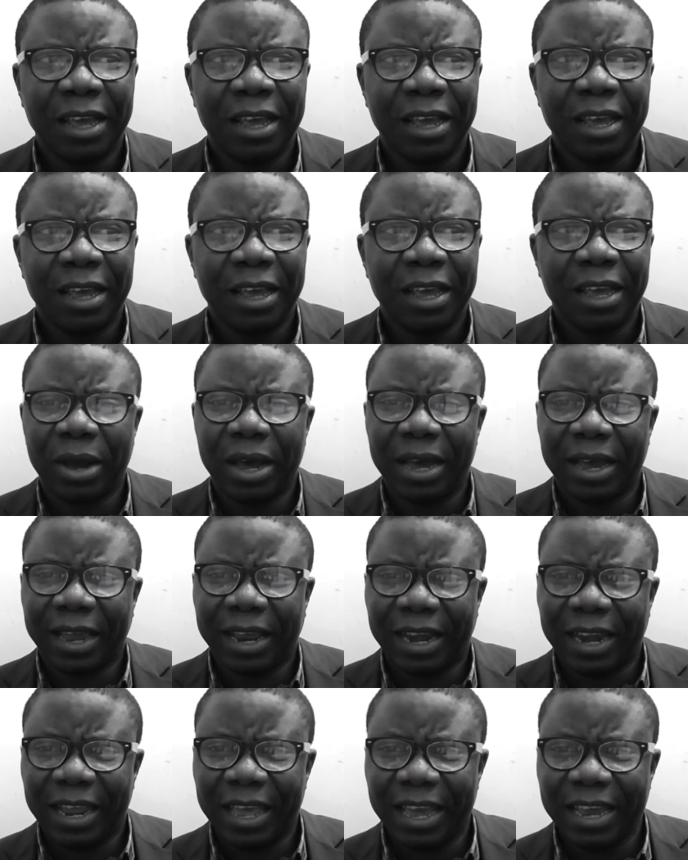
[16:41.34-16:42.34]
people can
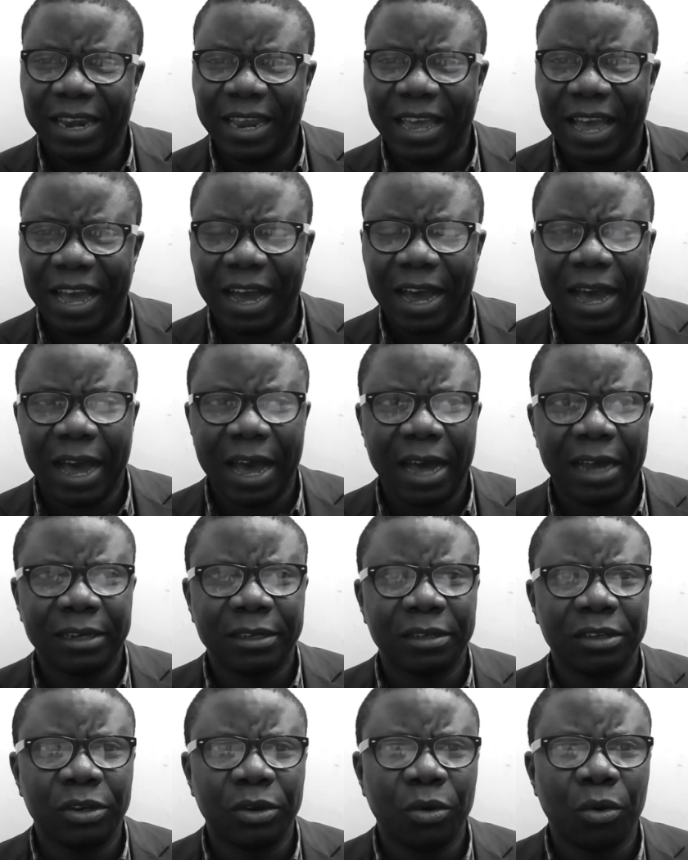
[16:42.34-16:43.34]
clear their
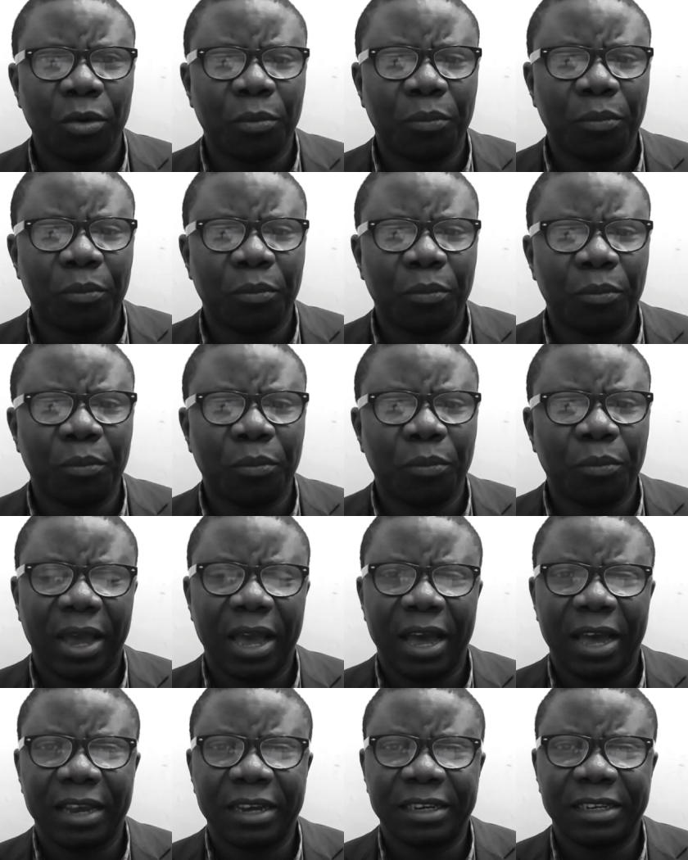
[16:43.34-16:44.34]
heart, you know, people
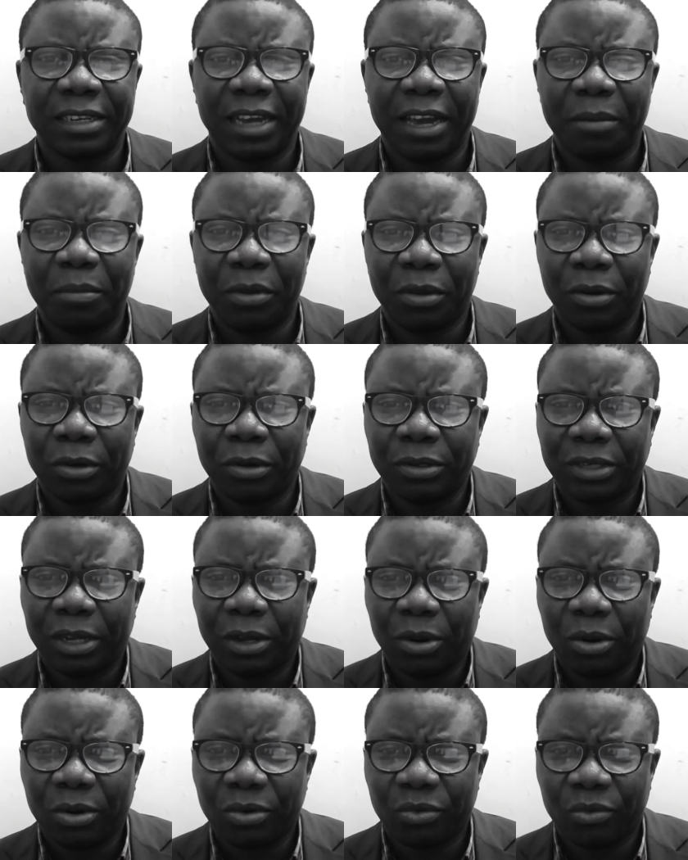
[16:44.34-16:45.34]
can, because
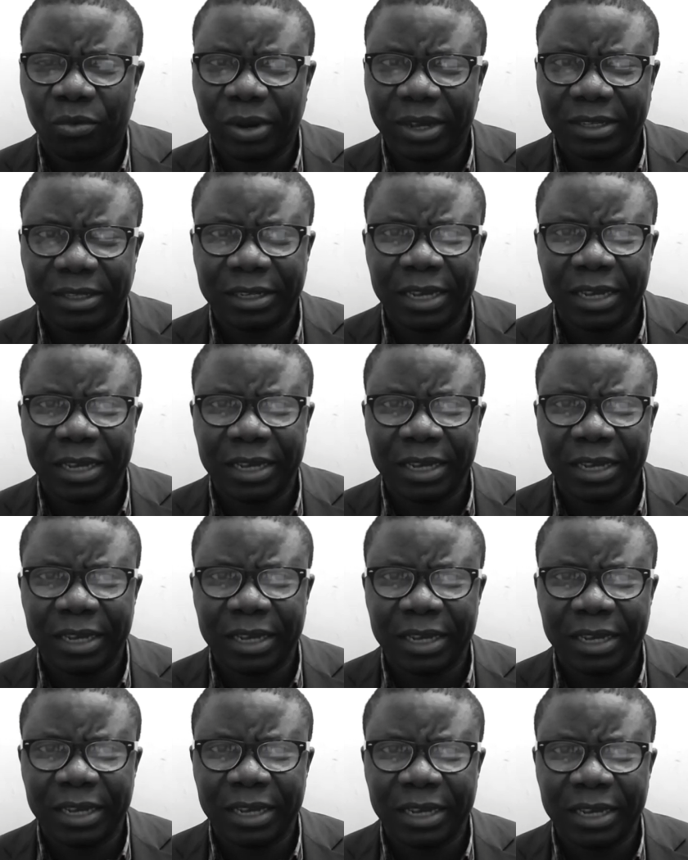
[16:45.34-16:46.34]
the Lord rested,
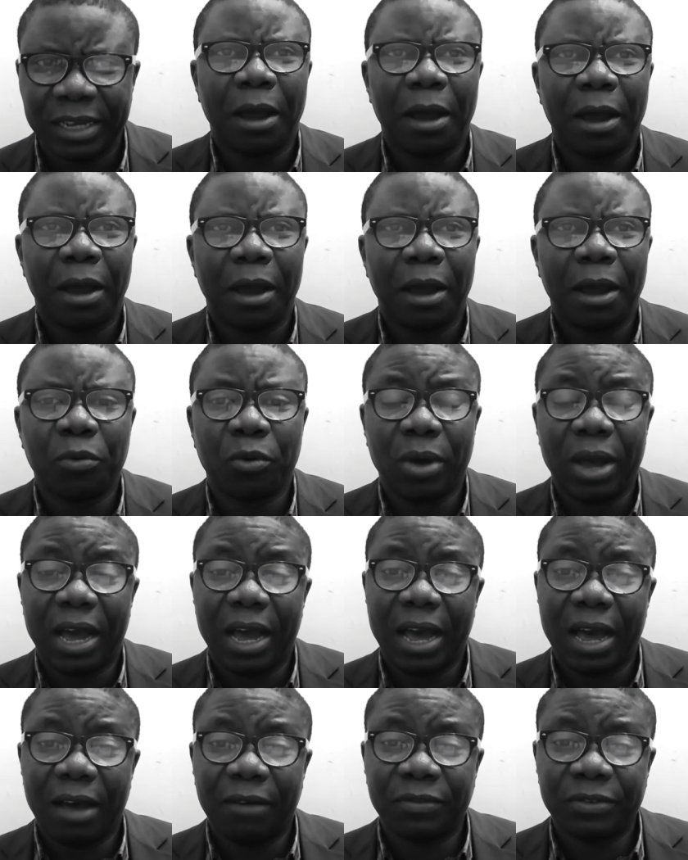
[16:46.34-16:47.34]
people
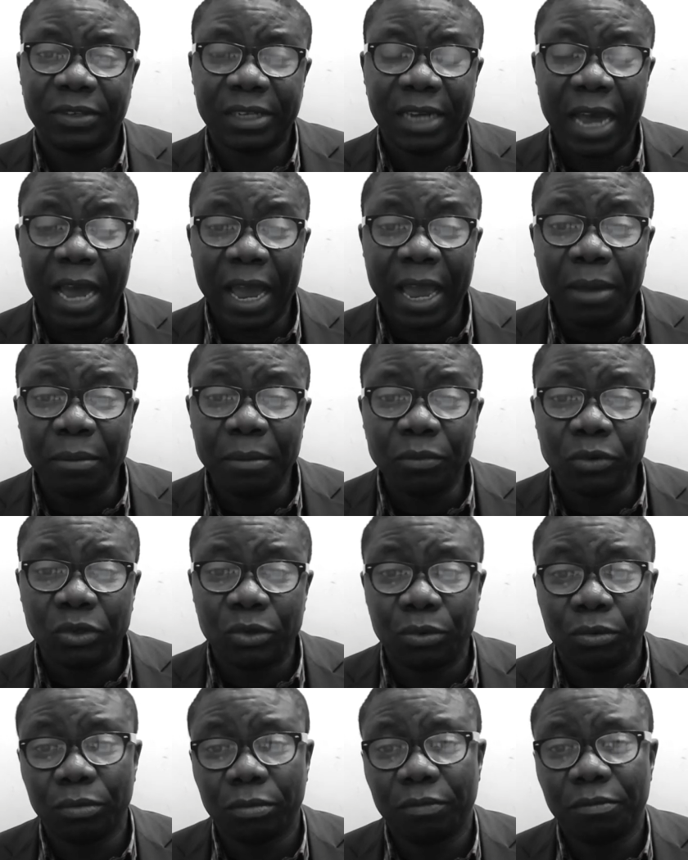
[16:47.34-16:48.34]
can have time
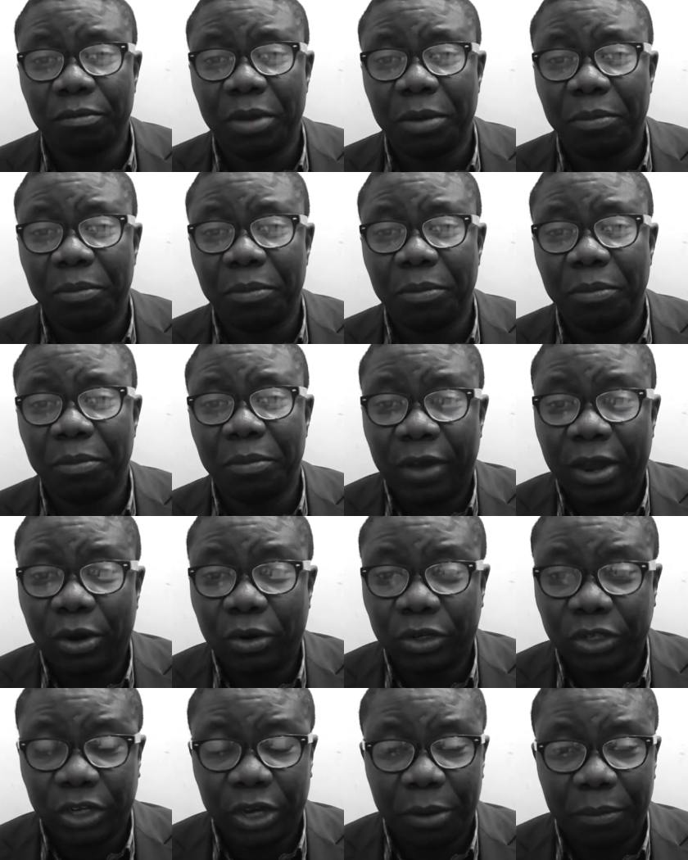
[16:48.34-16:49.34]
to maybe
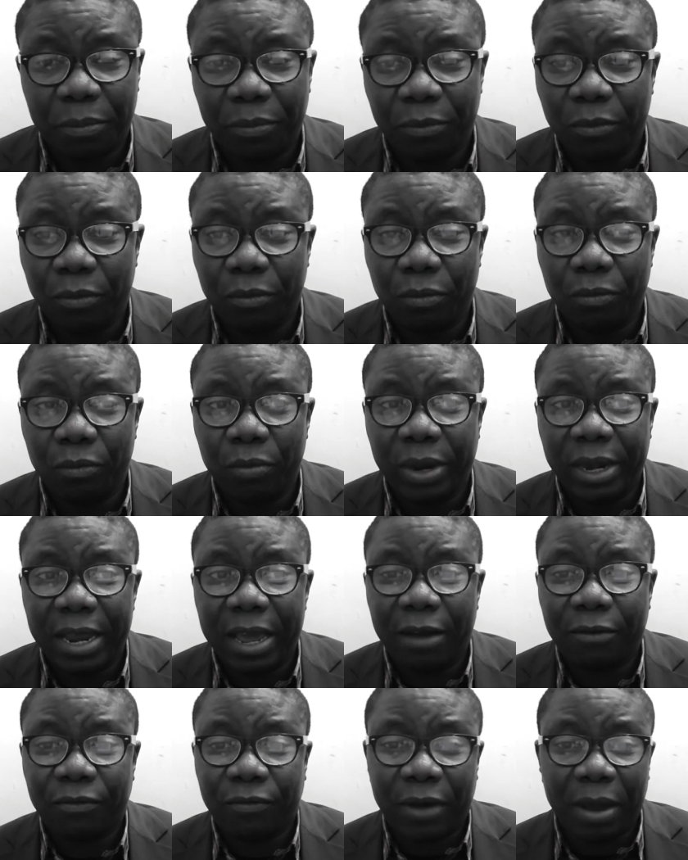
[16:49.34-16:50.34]
fellowship with
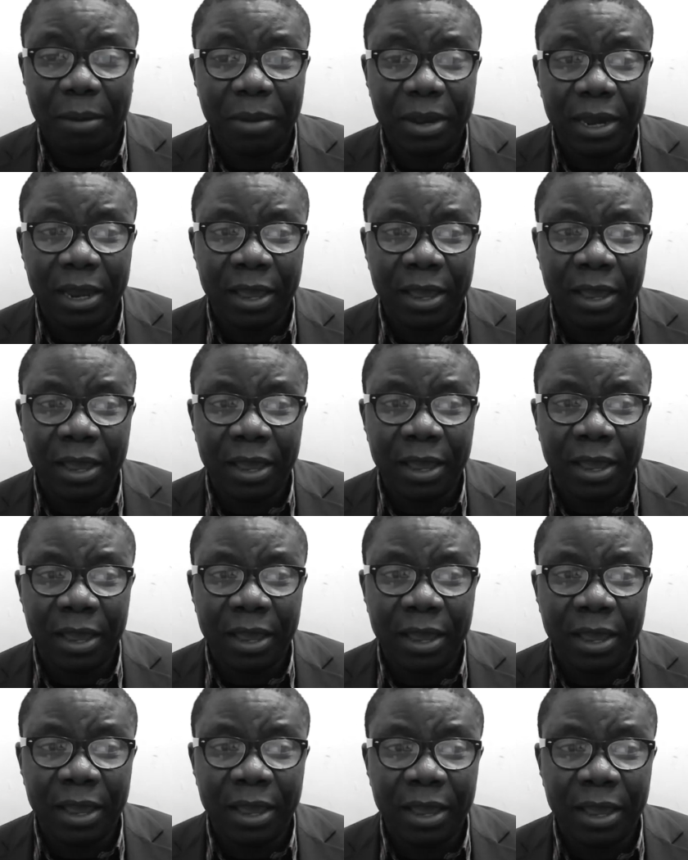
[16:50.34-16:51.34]
their family.
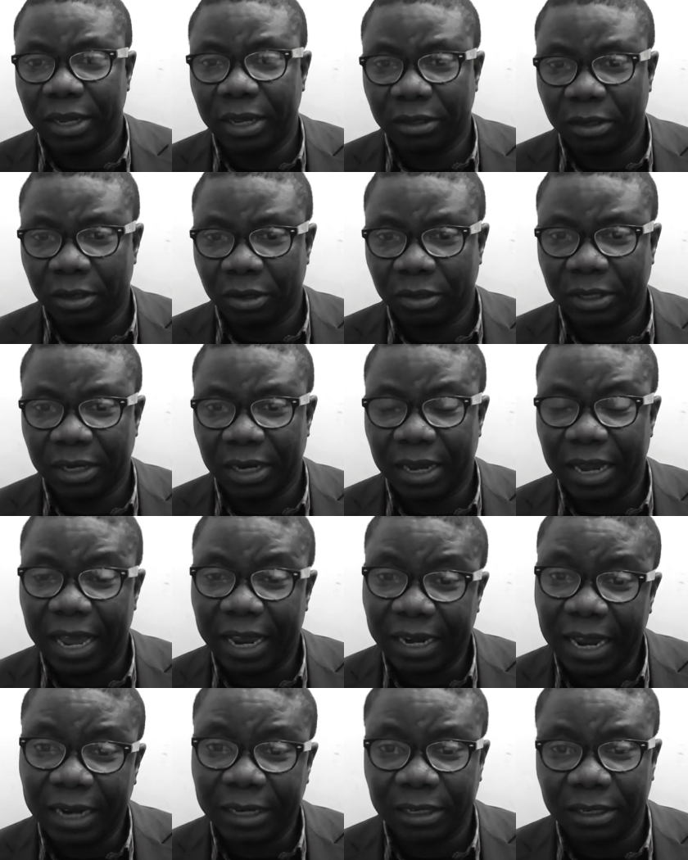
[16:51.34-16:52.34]
You know, there's nothing
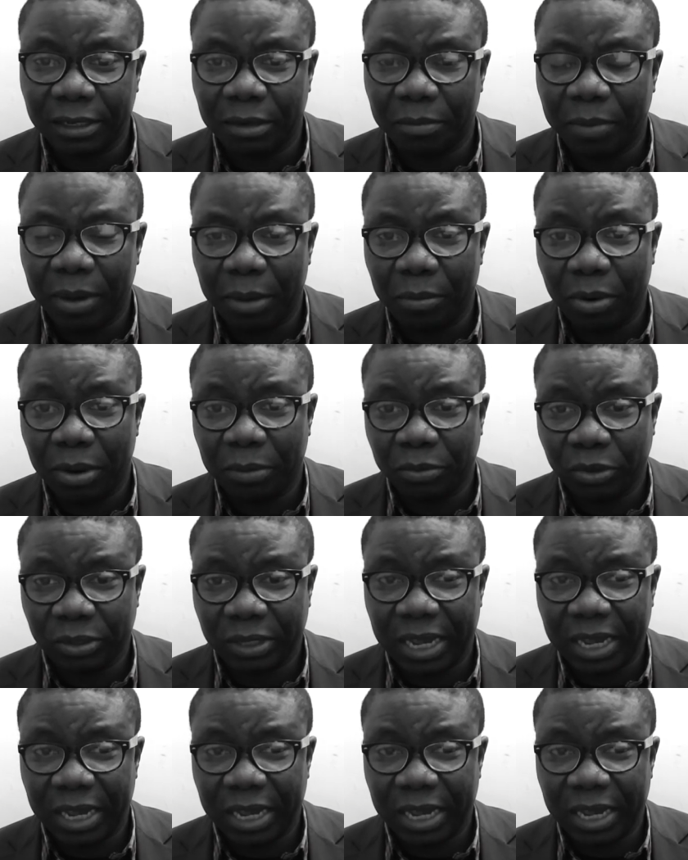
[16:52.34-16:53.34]
like that in the Bible. I'm
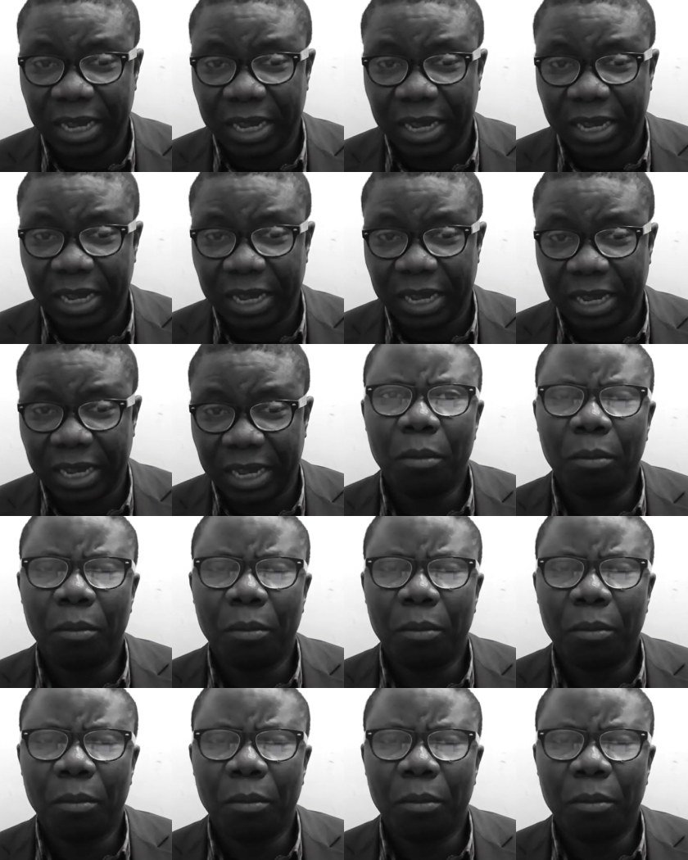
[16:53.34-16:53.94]
just adding my own.